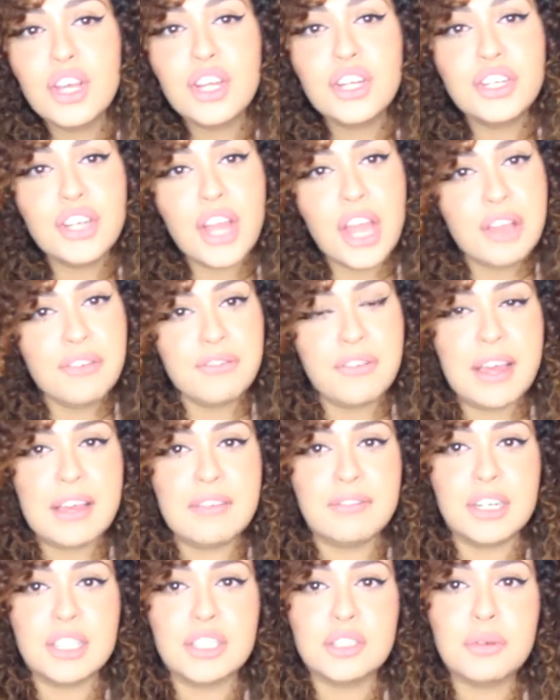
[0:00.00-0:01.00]
No
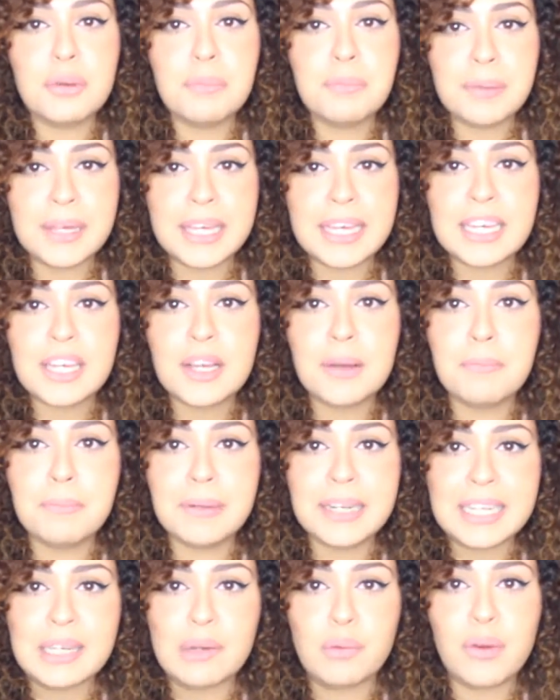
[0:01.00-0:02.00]
favourites would be
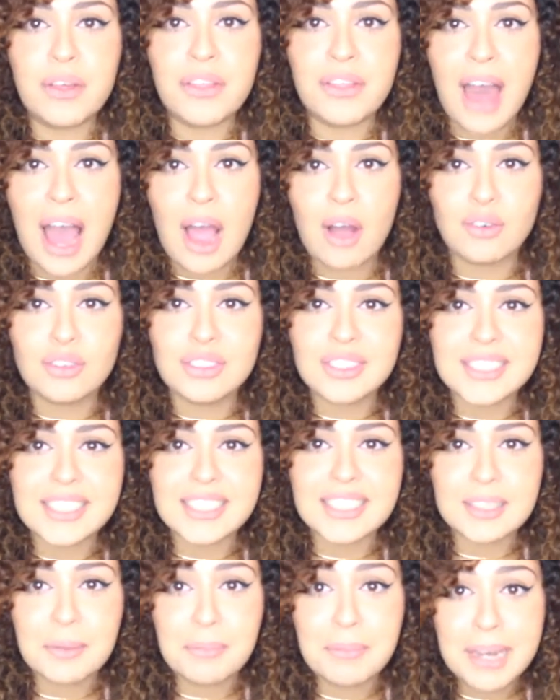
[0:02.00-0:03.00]
complete without
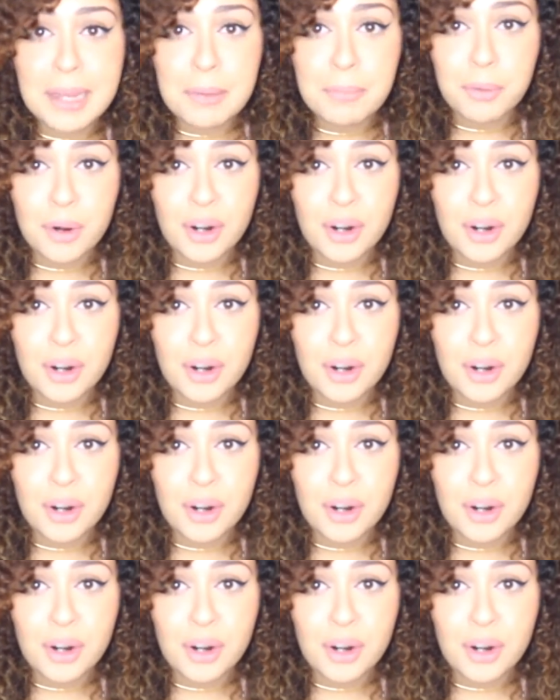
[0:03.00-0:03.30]
some lip